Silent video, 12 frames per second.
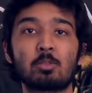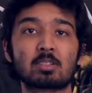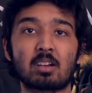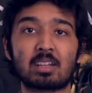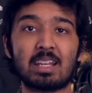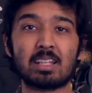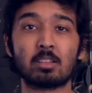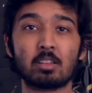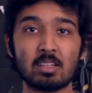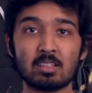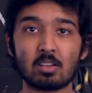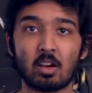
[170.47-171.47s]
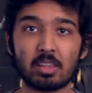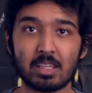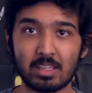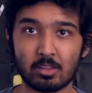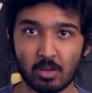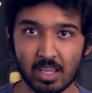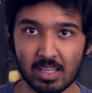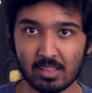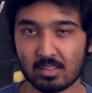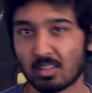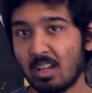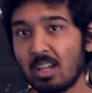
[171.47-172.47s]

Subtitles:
start getting these in their hands.